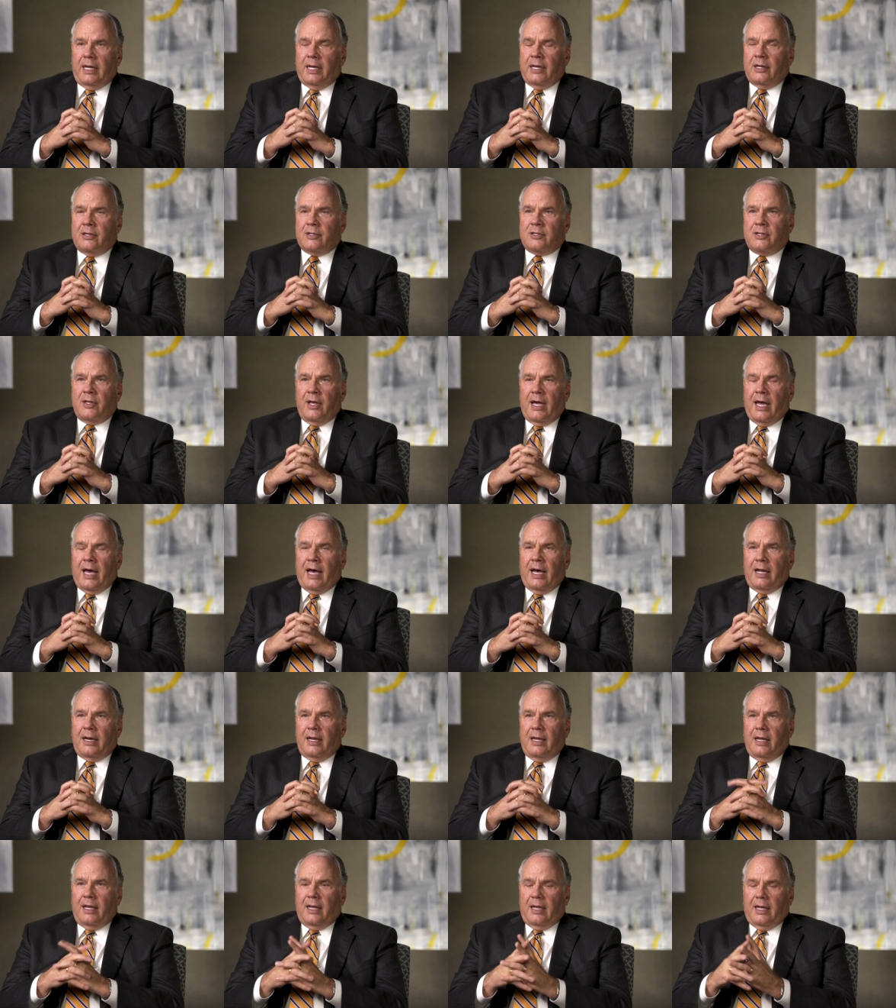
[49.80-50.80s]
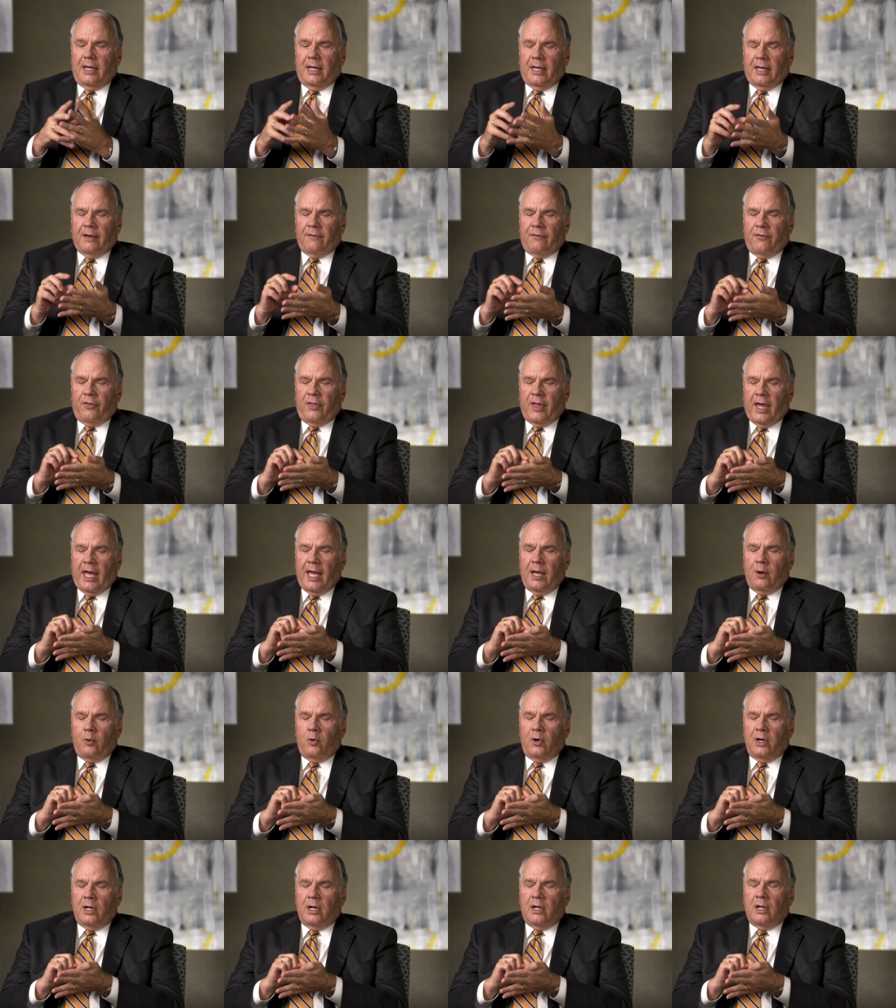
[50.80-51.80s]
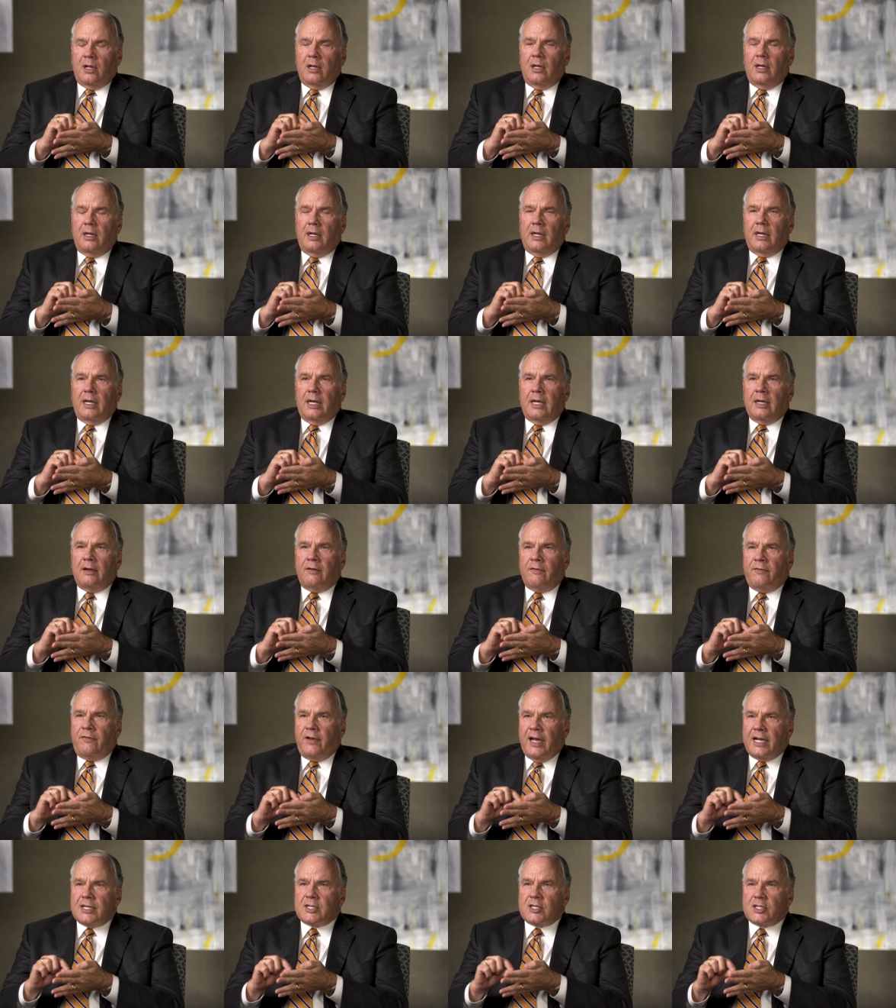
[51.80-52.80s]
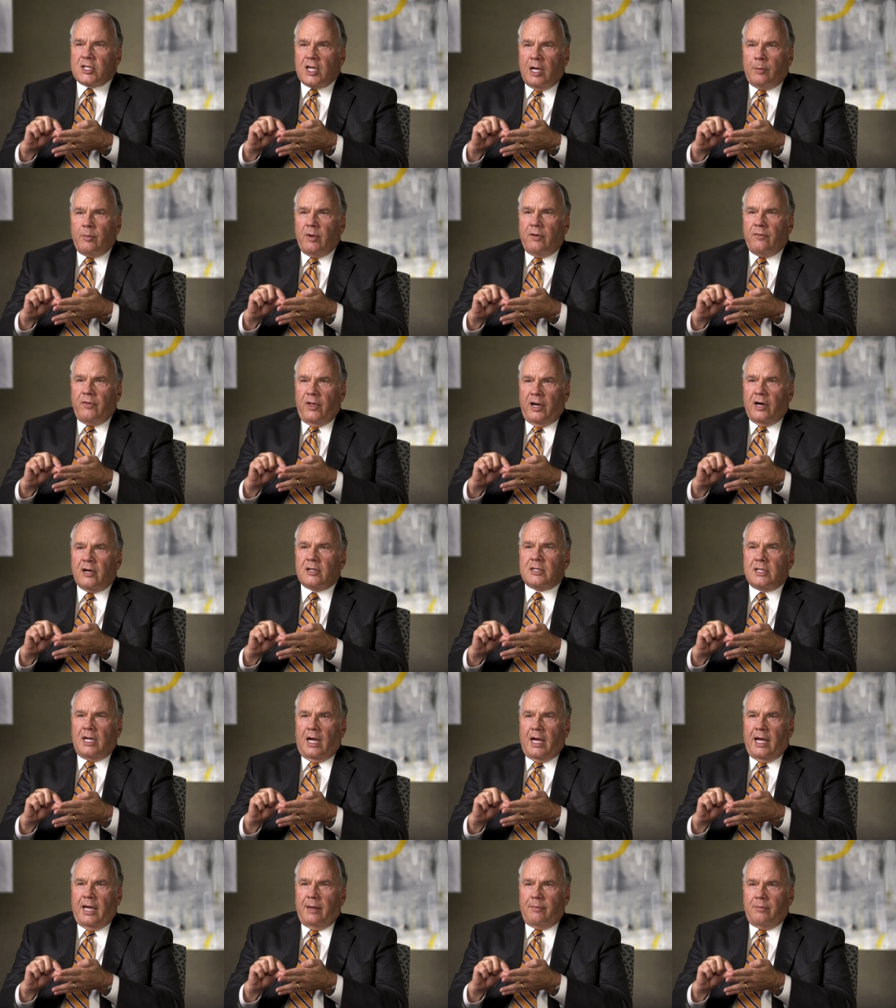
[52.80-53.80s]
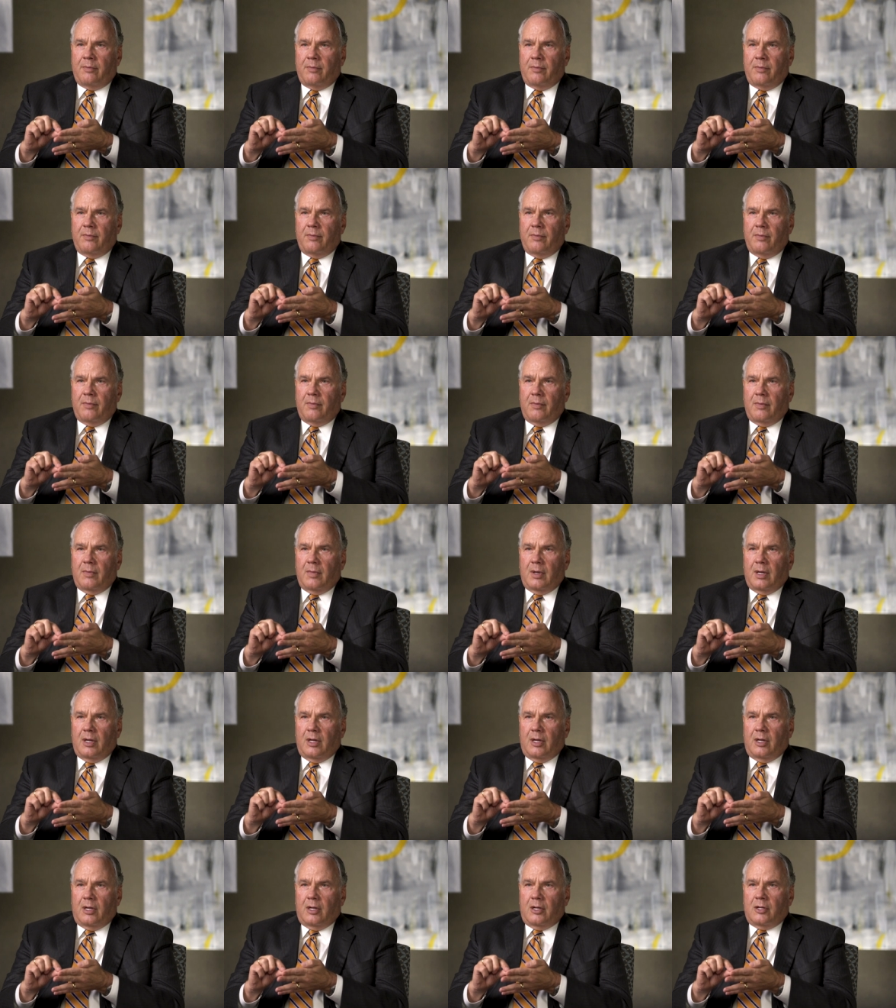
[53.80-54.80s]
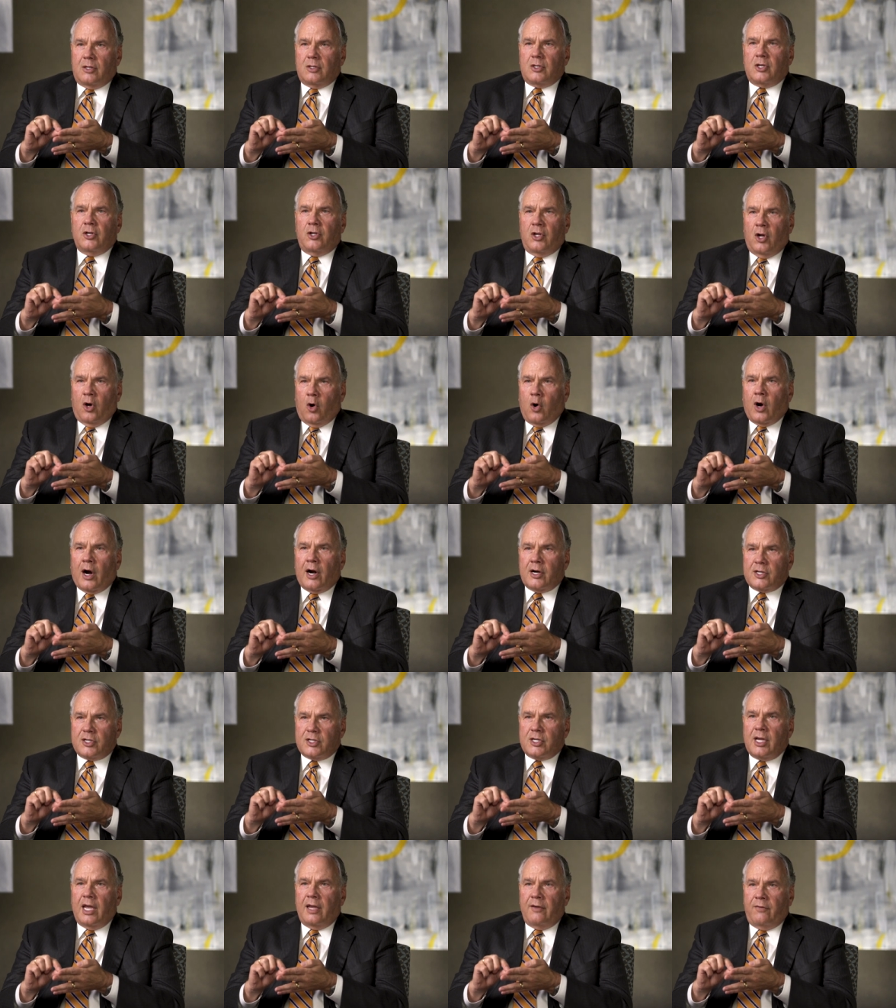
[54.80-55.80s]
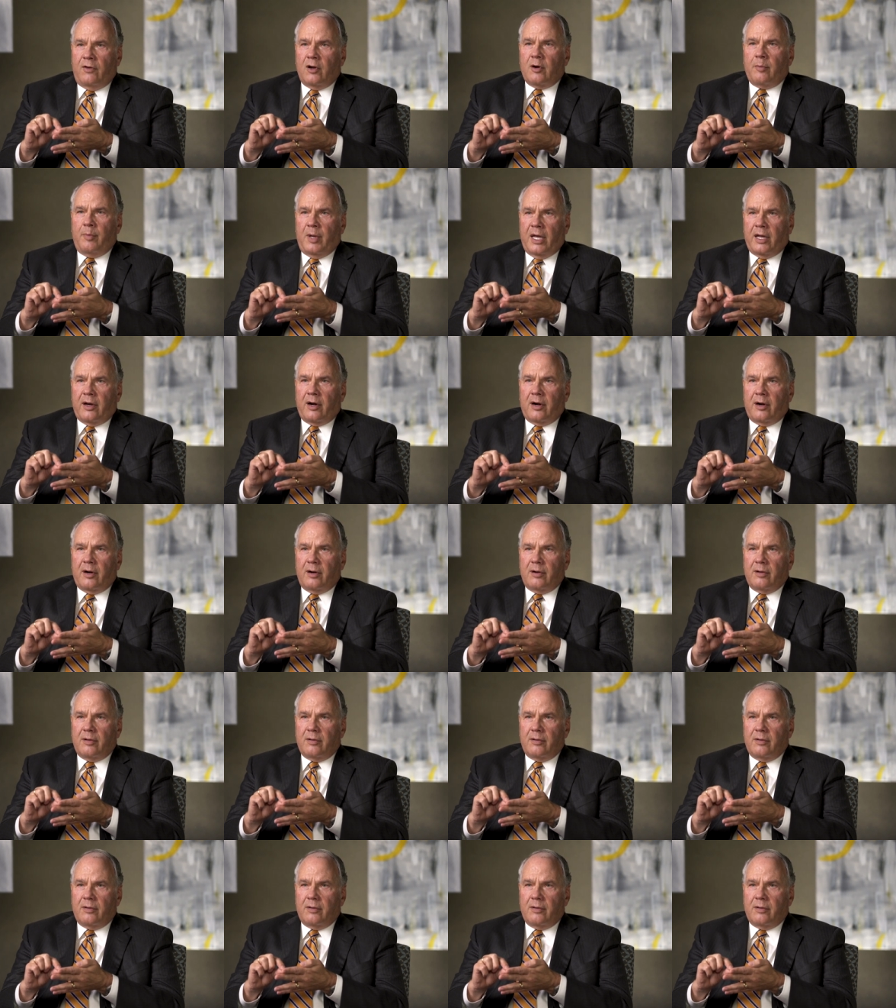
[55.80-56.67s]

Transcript: is that if they will invest some of their time to know our Savior better,